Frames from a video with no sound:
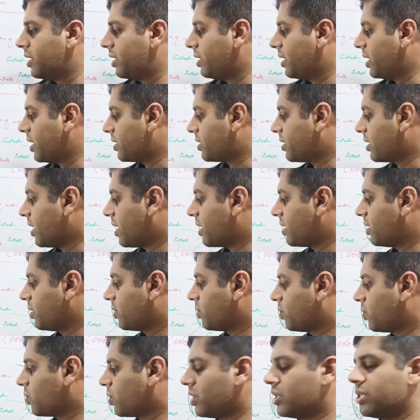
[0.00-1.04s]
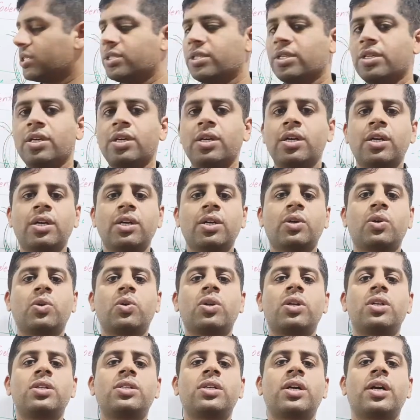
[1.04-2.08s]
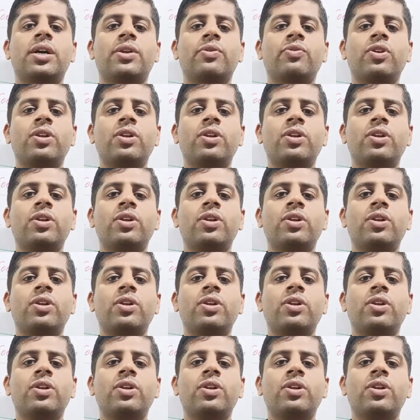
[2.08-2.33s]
Next are the corals. Corals are